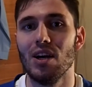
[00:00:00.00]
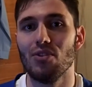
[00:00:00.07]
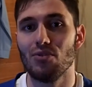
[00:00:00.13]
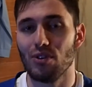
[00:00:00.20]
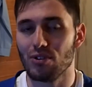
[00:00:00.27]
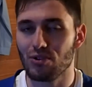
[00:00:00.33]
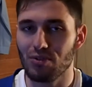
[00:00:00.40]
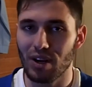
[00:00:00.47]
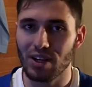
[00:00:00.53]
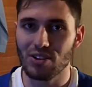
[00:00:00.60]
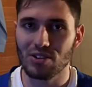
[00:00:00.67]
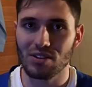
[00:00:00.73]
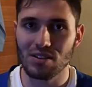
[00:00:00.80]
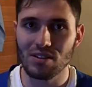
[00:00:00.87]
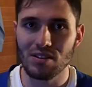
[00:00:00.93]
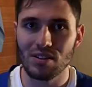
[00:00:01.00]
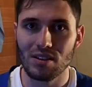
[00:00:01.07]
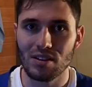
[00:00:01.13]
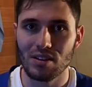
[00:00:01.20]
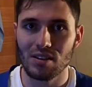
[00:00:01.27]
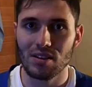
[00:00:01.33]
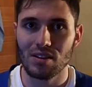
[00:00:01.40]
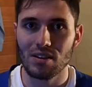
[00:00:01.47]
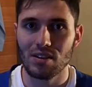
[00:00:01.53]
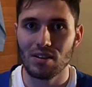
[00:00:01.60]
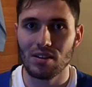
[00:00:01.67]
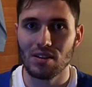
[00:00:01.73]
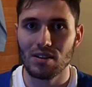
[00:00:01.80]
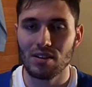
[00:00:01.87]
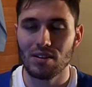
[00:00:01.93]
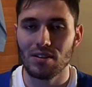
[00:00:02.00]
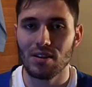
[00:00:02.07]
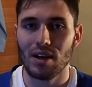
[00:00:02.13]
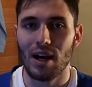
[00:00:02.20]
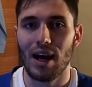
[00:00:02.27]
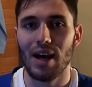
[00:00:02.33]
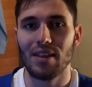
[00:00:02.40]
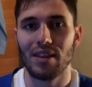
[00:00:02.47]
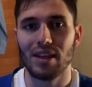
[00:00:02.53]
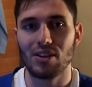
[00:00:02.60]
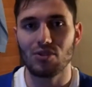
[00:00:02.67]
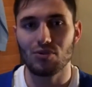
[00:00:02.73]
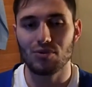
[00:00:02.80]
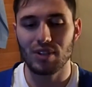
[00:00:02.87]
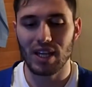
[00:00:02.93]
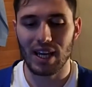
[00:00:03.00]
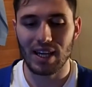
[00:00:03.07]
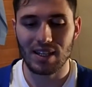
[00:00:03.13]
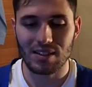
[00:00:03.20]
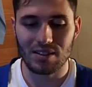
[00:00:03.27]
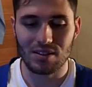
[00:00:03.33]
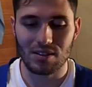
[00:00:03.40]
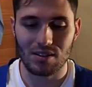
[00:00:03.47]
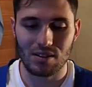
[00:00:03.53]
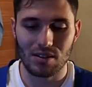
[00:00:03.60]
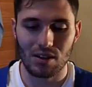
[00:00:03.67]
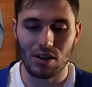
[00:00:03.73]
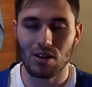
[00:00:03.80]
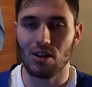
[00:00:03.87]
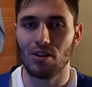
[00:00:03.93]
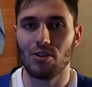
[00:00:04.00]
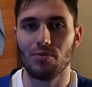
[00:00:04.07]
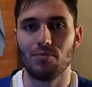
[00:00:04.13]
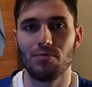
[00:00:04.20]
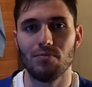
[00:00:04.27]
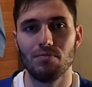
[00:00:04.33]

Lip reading: frustration and they create a lot of